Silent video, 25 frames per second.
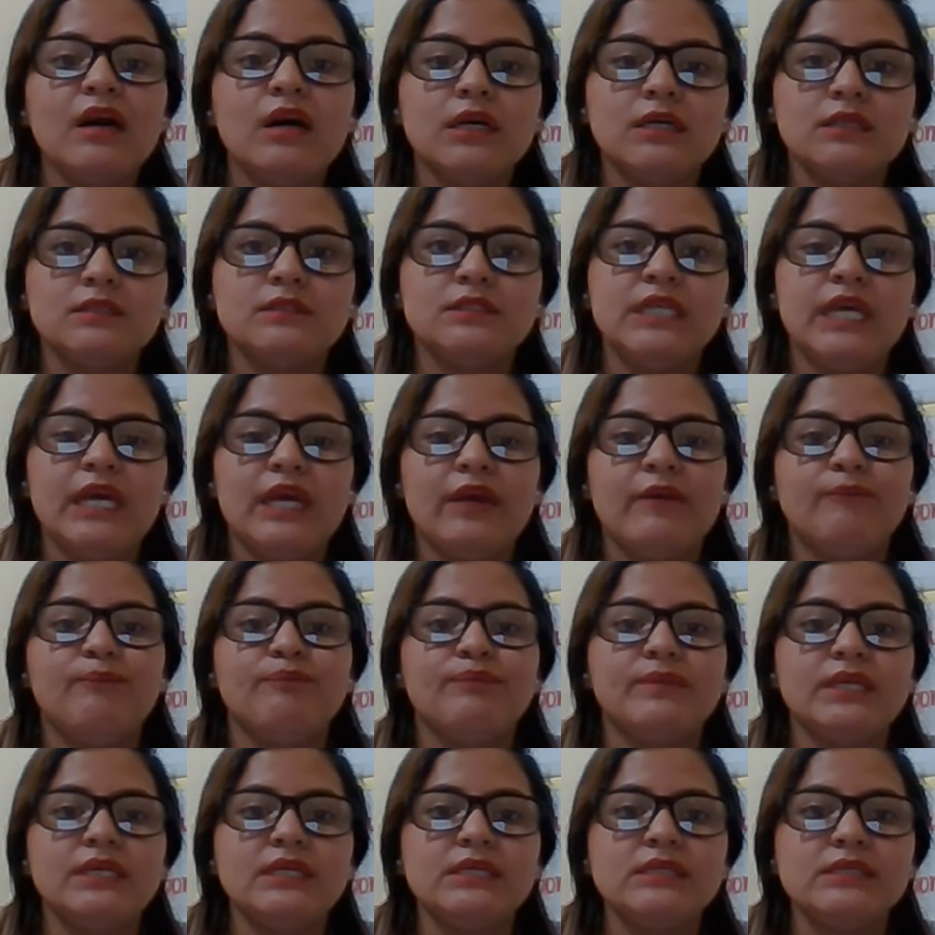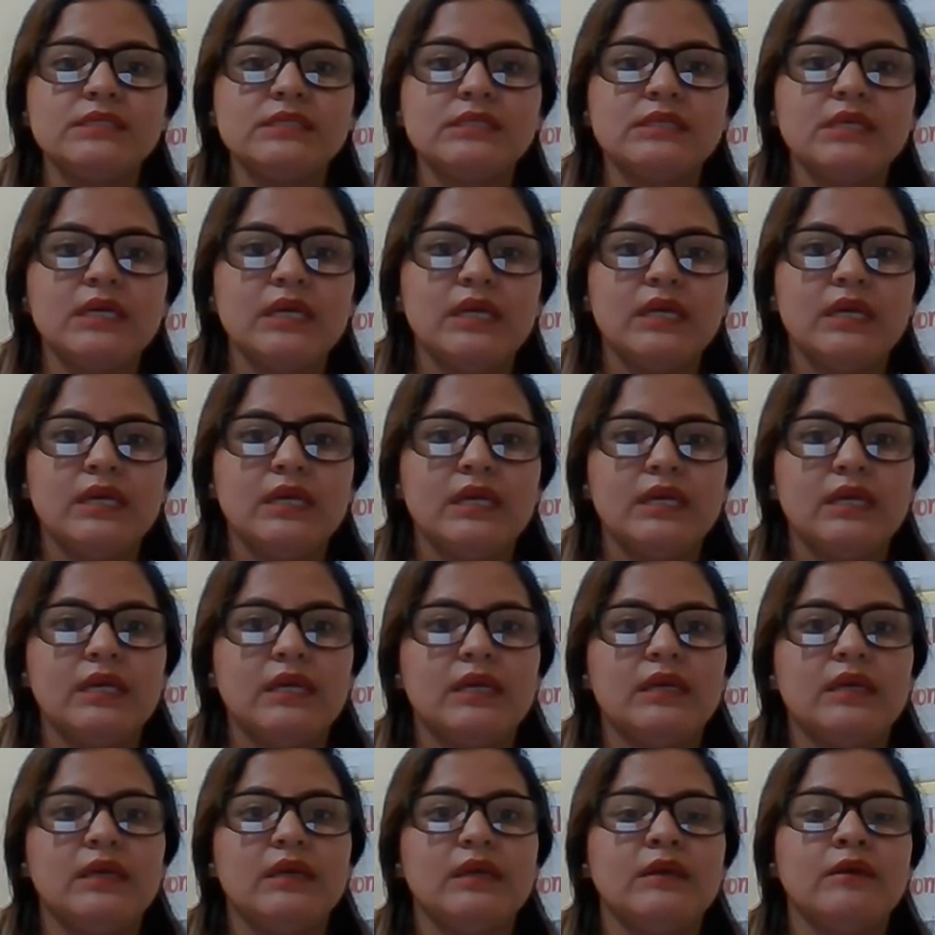objectives
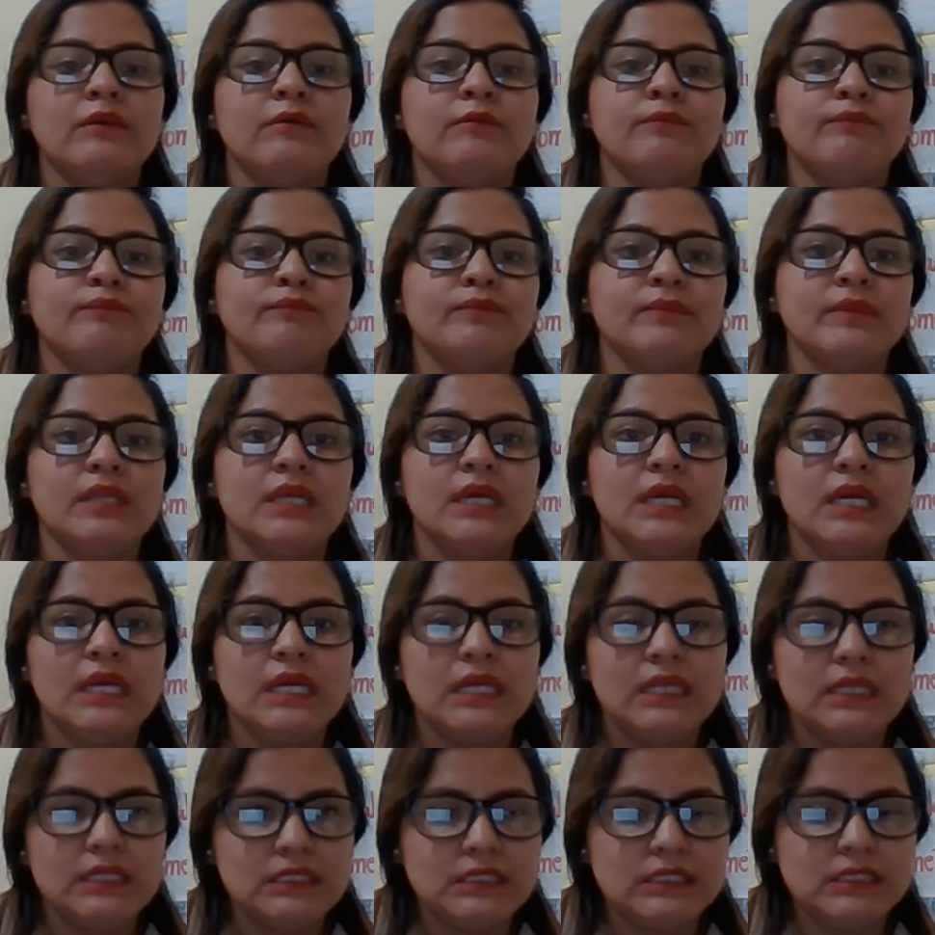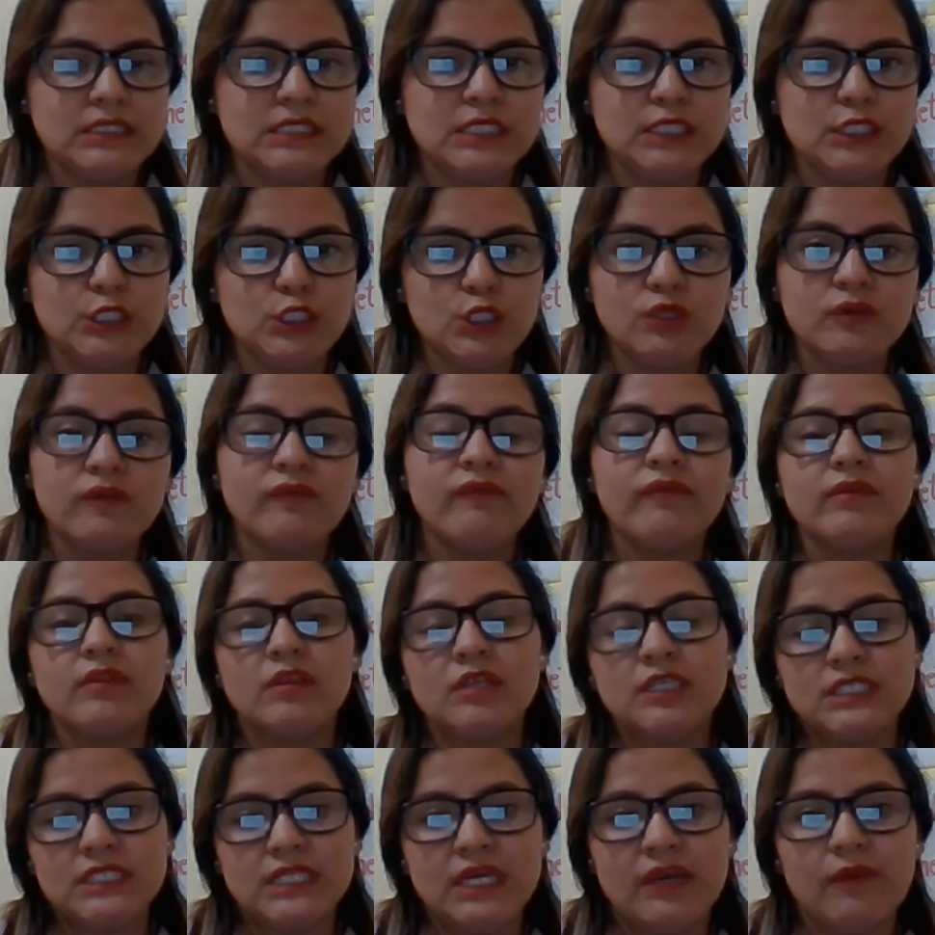and the
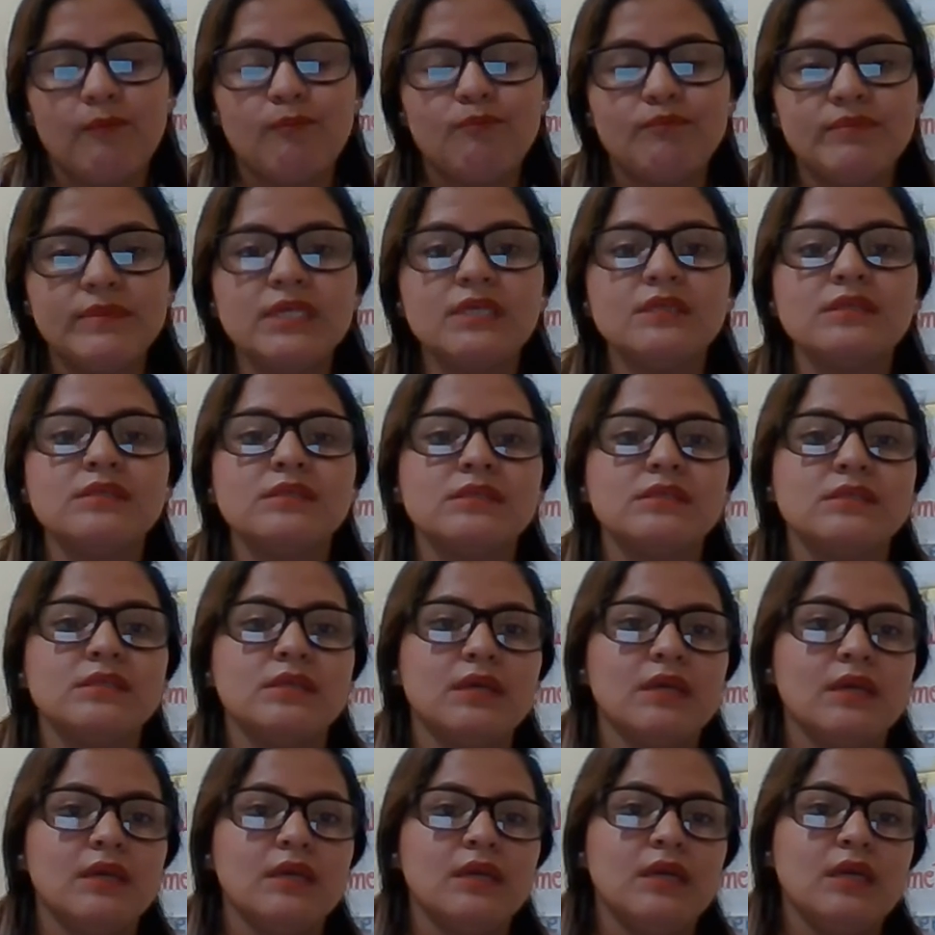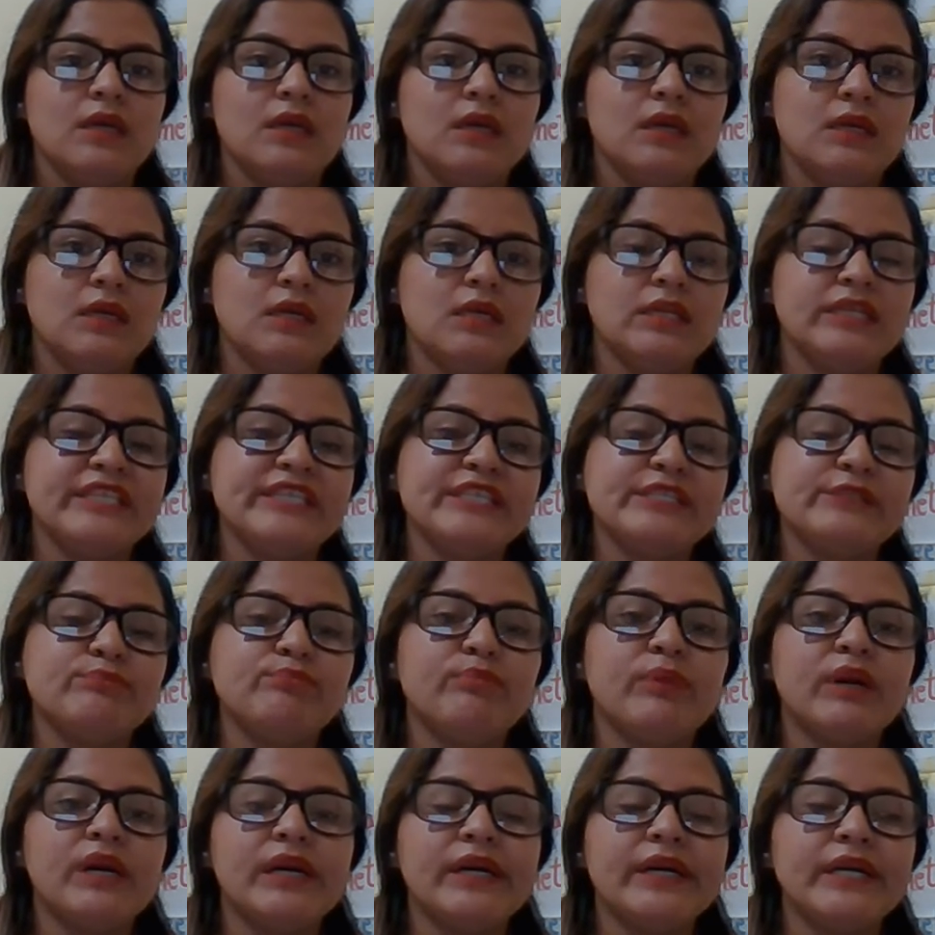TOEFL objectives. In this
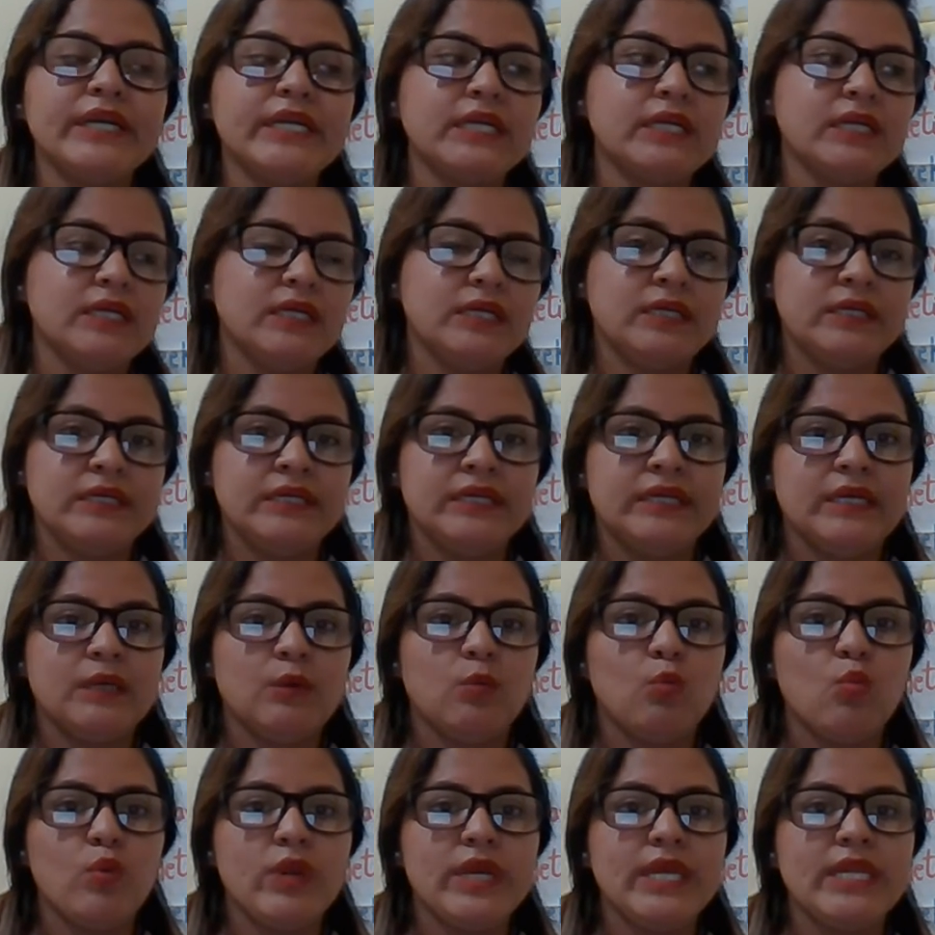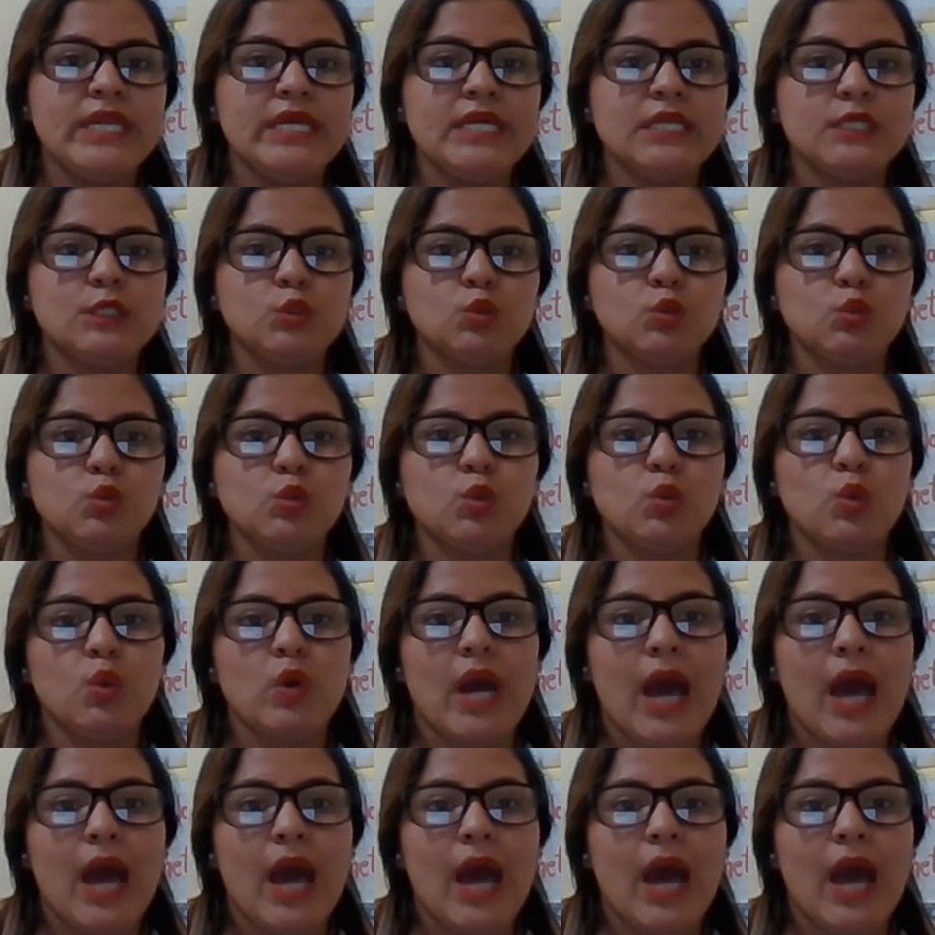part, we need to